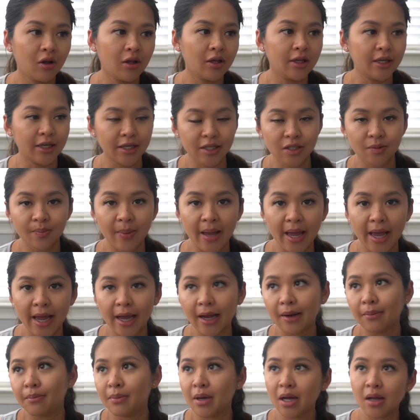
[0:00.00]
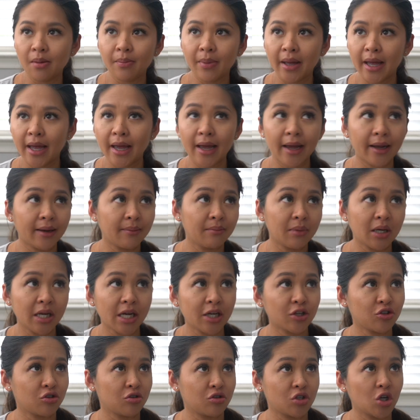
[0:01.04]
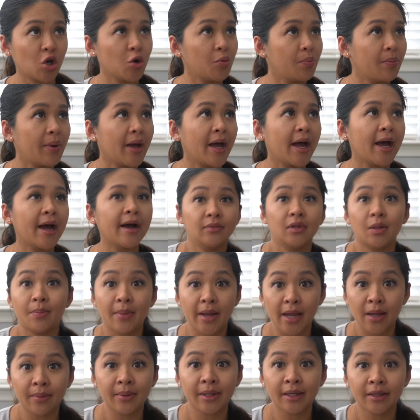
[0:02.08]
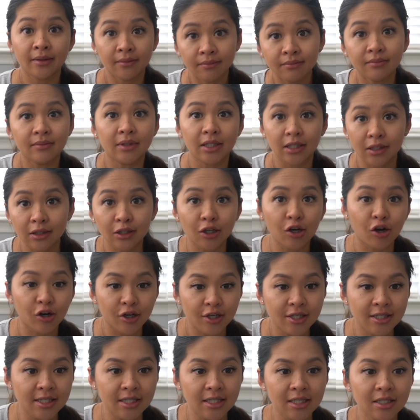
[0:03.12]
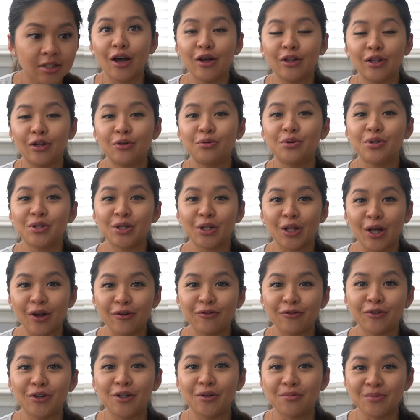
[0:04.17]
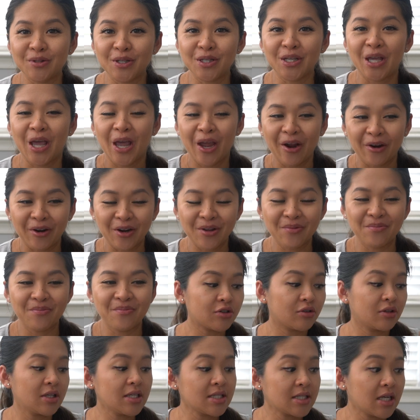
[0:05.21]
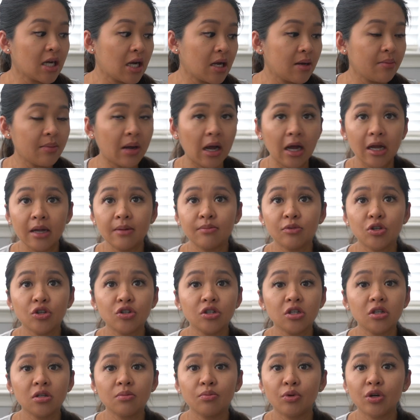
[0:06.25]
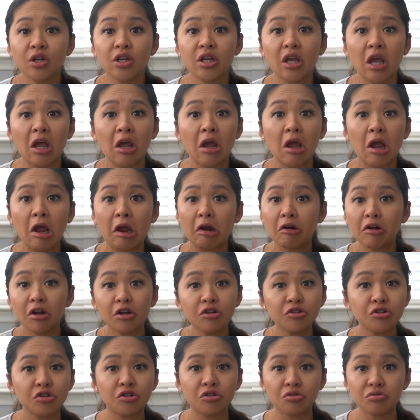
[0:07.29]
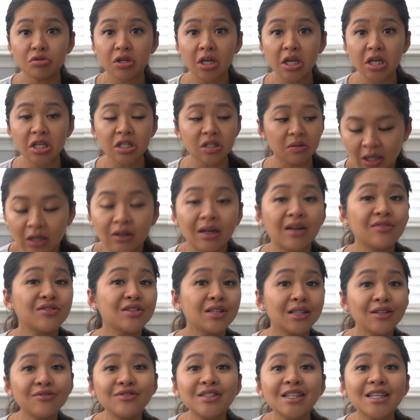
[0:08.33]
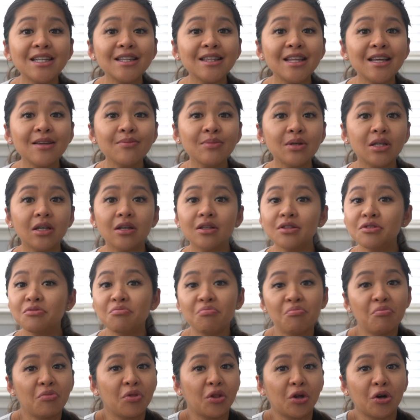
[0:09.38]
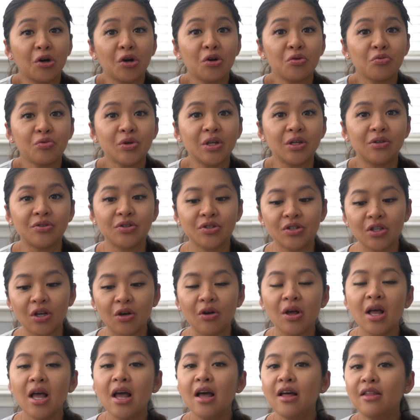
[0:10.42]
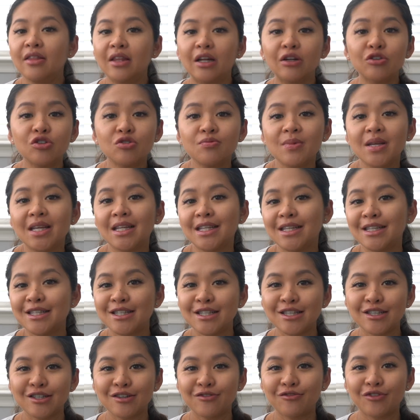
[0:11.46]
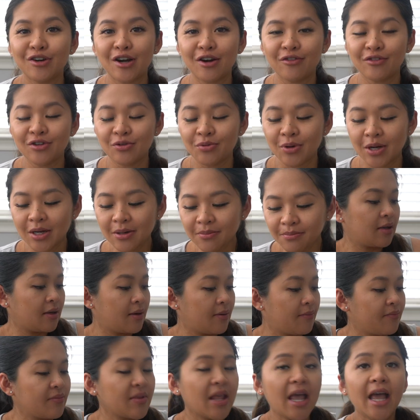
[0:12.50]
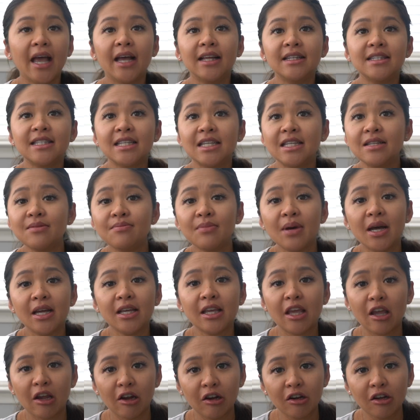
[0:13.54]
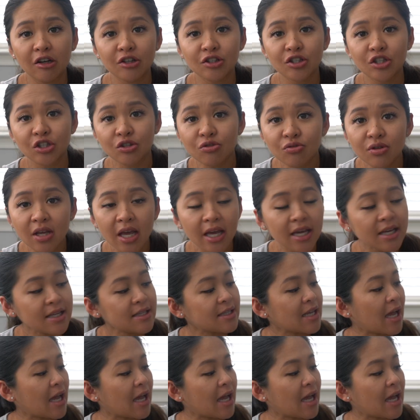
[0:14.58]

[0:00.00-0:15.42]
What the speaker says: his bag, my extra tote bag, the baby in the car seat. There was a lot for him to carry. So this time I am just gonna bring a carry-on suitcase. I don't have to lift anything because they're on wheels, so that'll just make it easier for everyone. And in my carry-on suitcase,